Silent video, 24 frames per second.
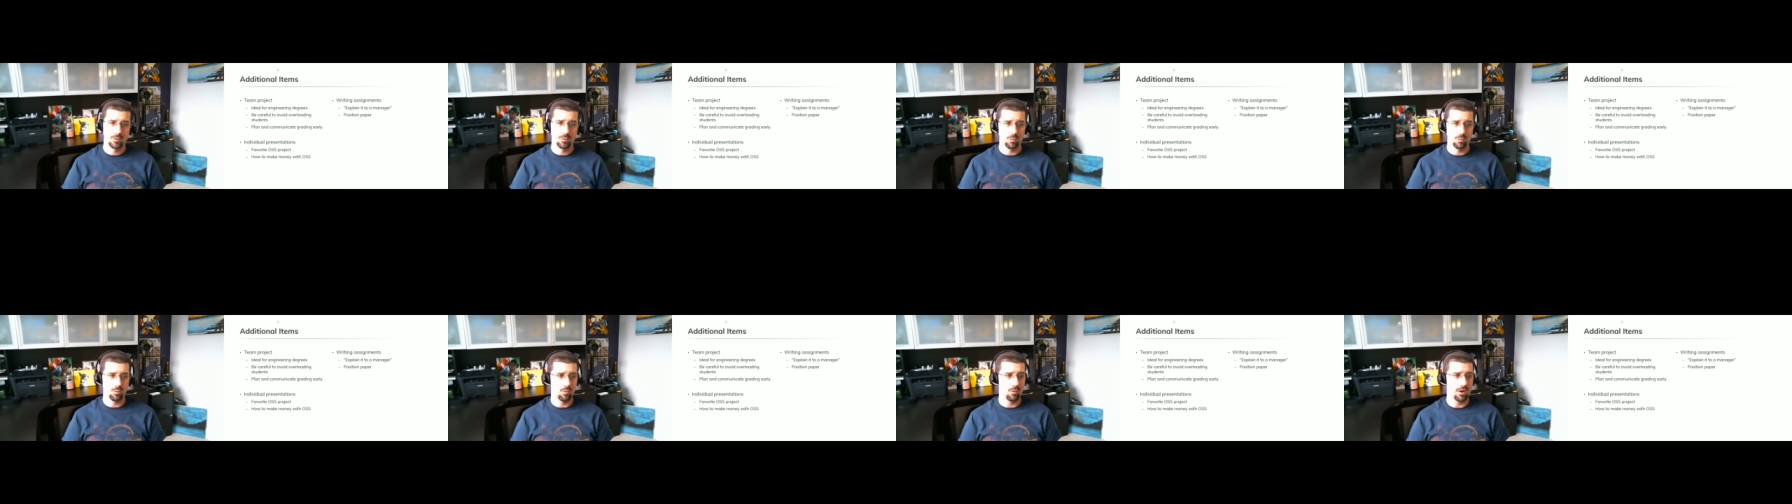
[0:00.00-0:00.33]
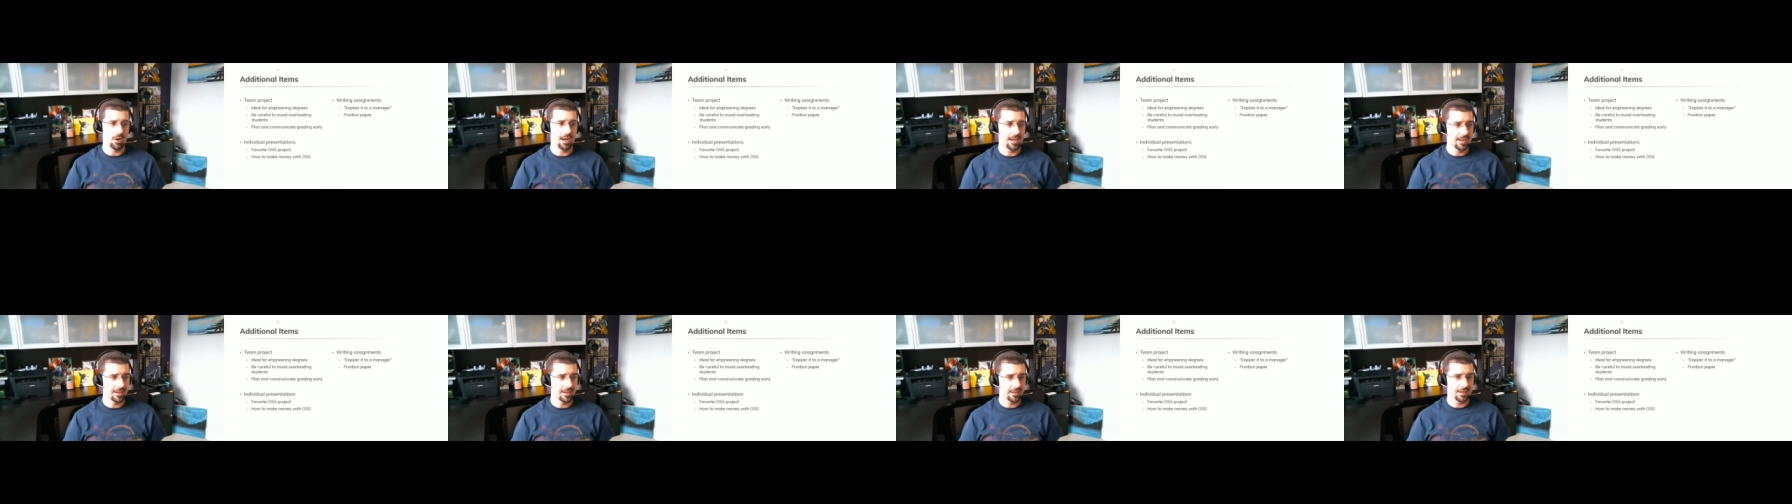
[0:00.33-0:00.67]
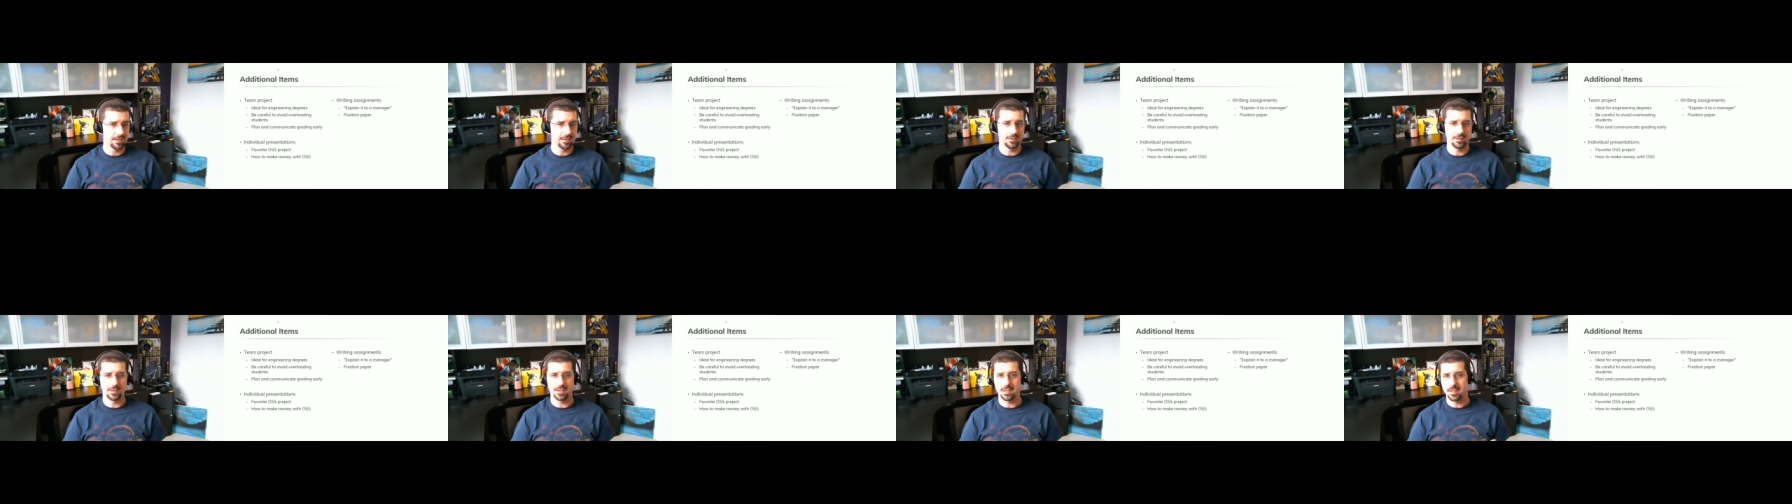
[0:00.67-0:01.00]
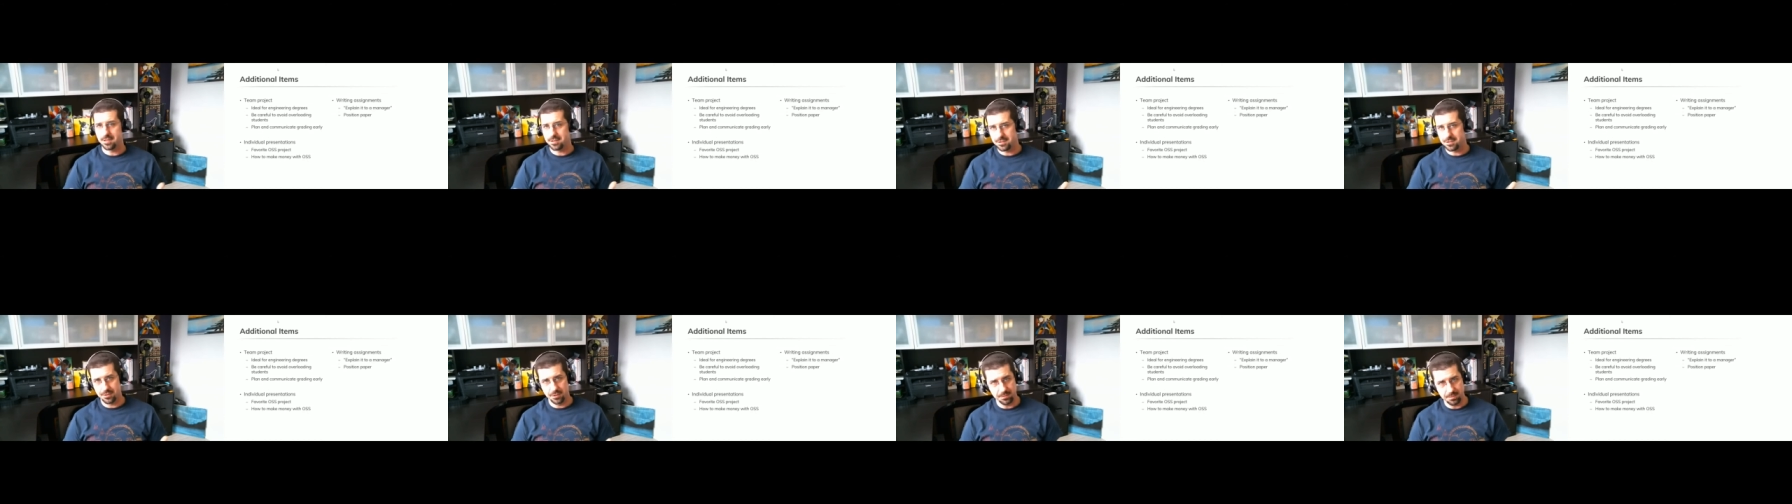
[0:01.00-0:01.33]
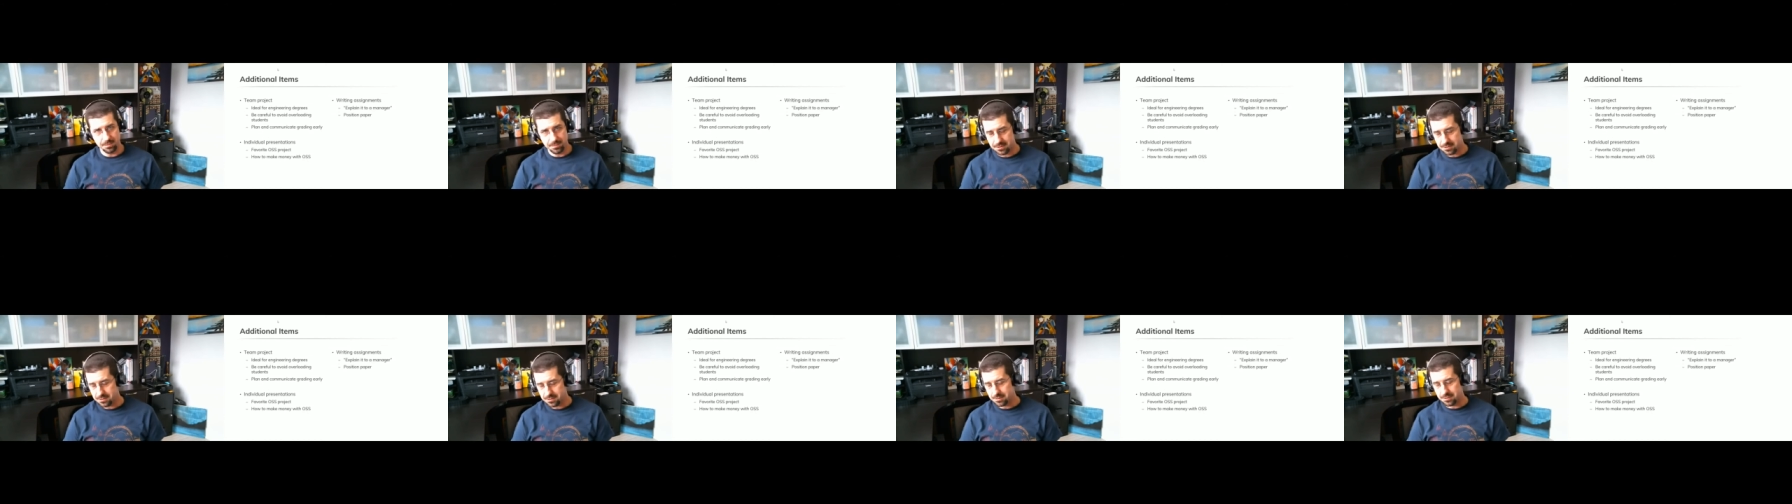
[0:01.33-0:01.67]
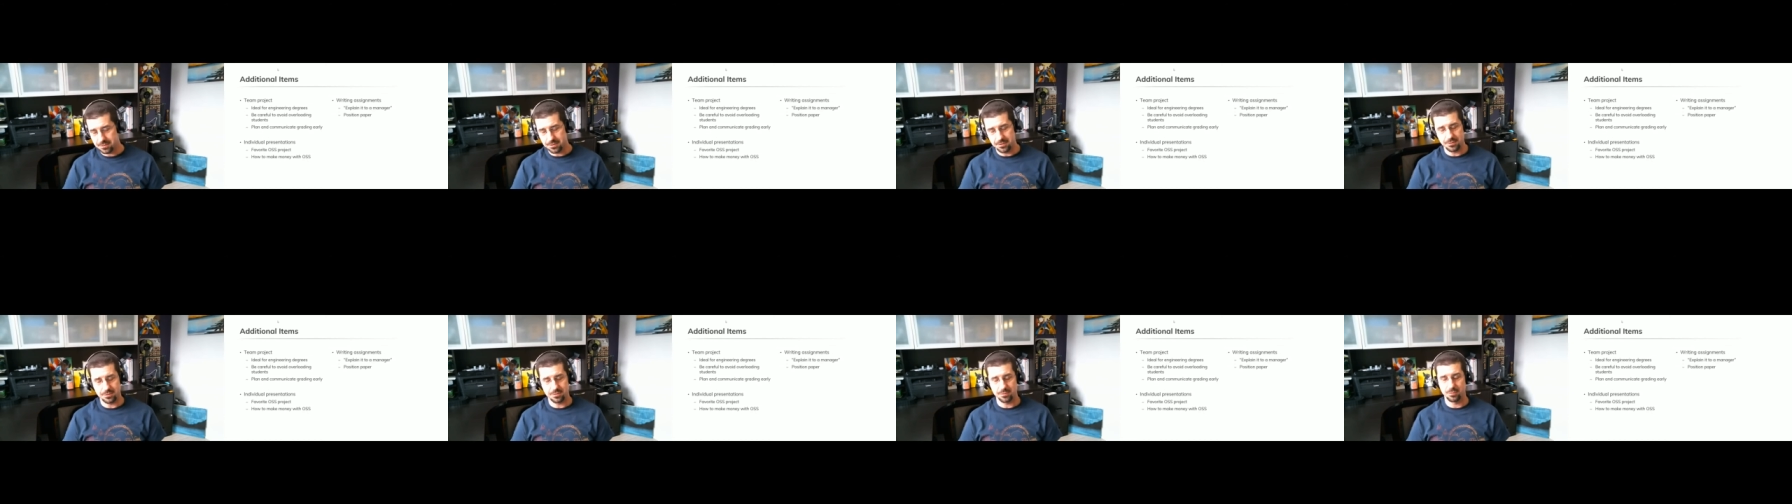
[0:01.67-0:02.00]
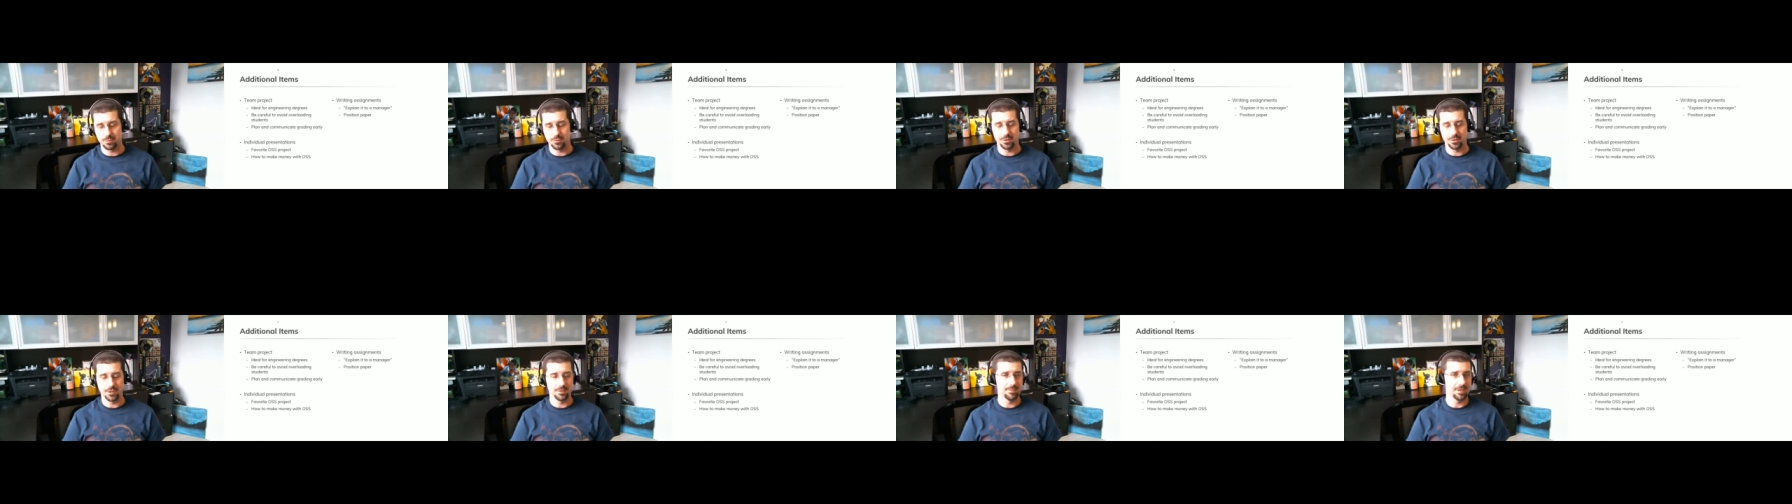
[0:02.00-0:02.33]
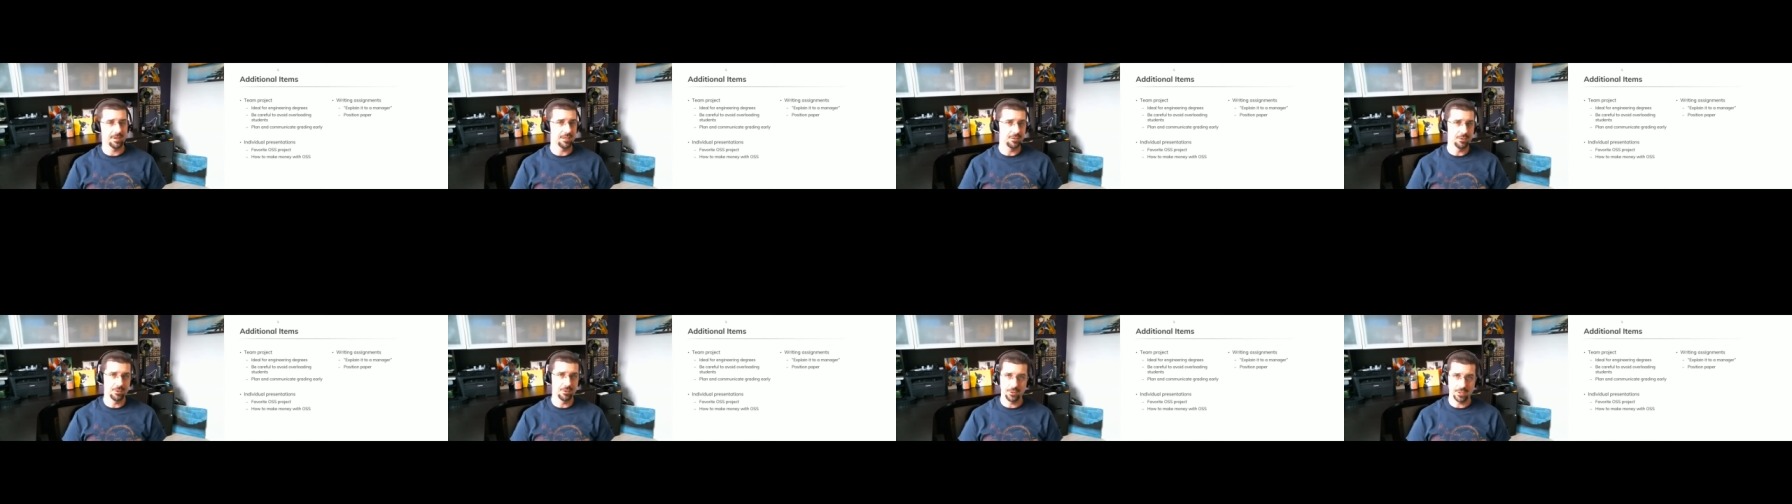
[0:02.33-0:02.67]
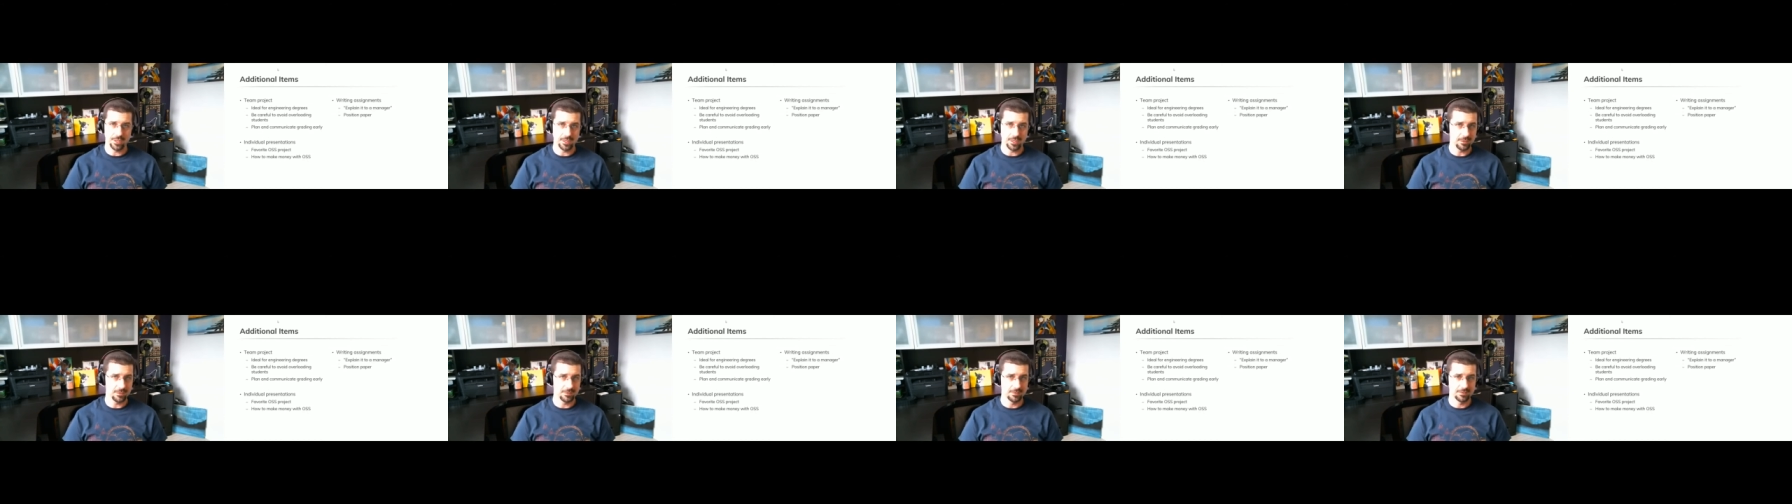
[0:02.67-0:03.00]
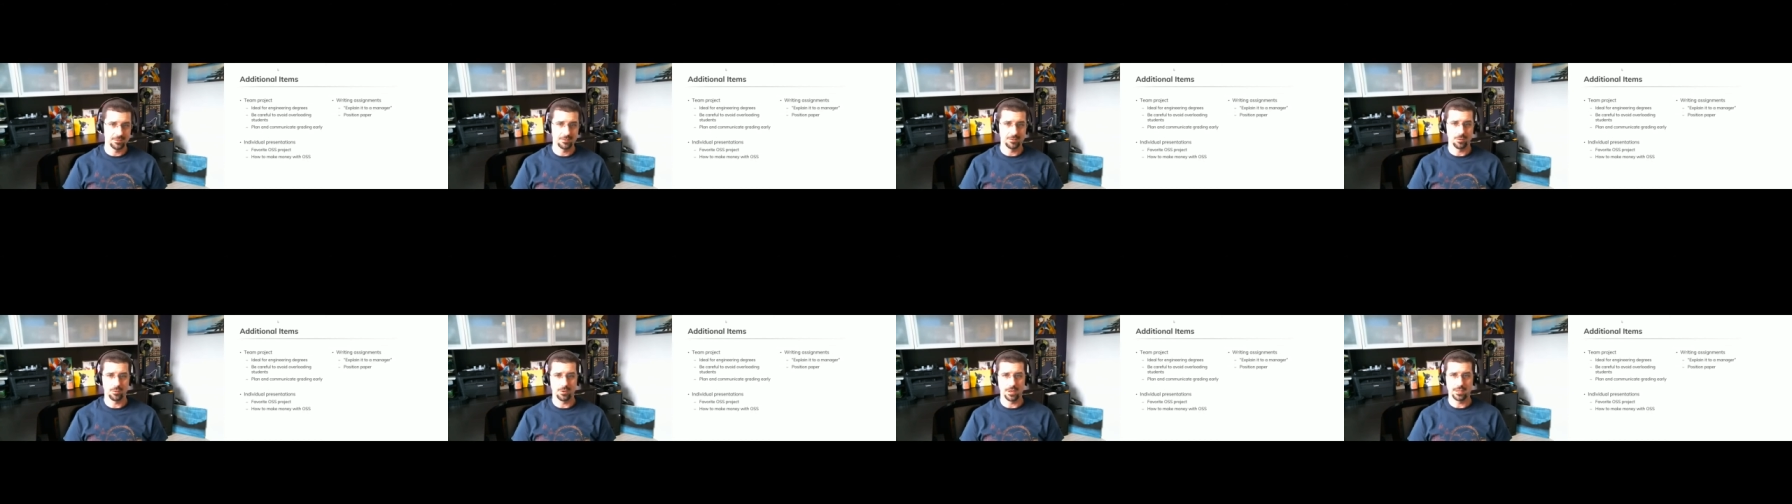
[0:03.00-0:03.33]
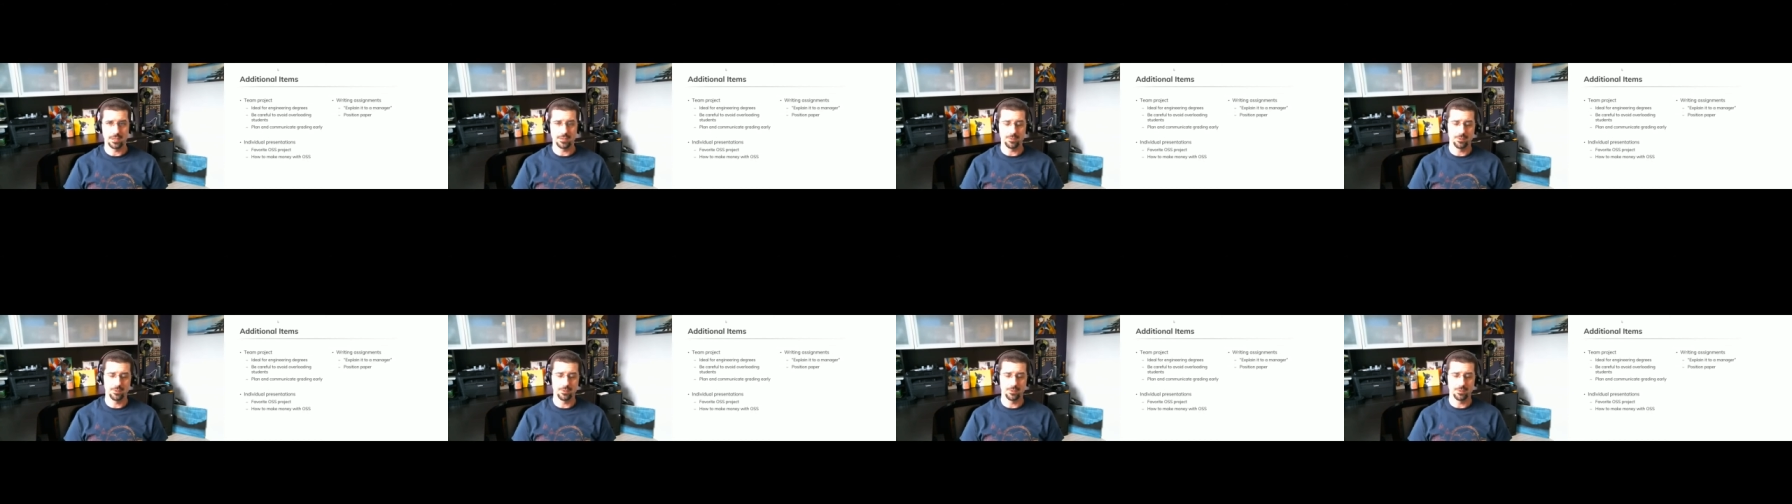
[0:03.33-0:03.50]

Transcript: why I engage in open source, what am I doing, why?